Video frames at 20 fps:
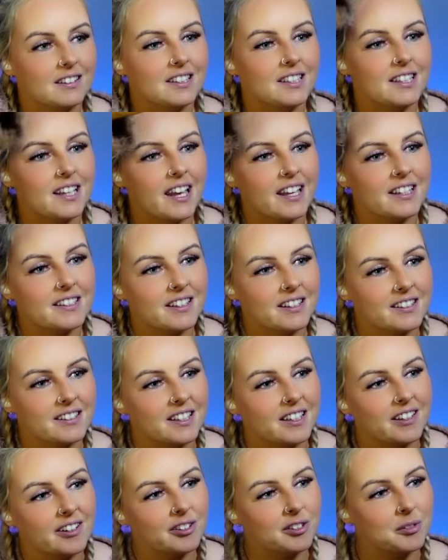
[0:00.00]
The end, and I
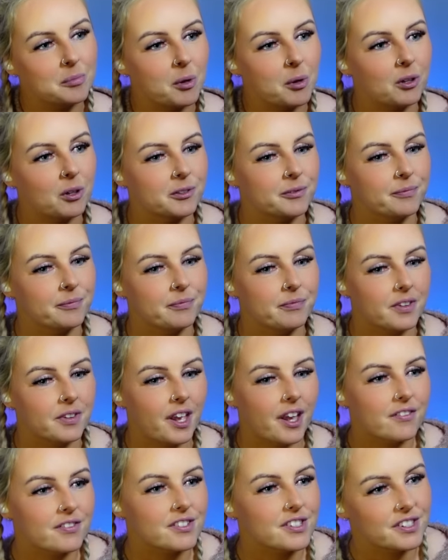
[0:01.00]
killed them all.
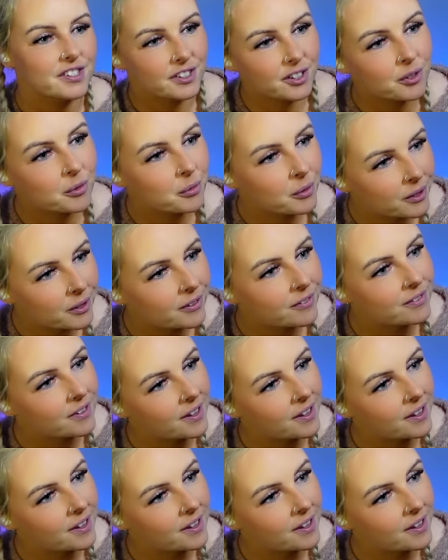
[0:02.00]
Every single one of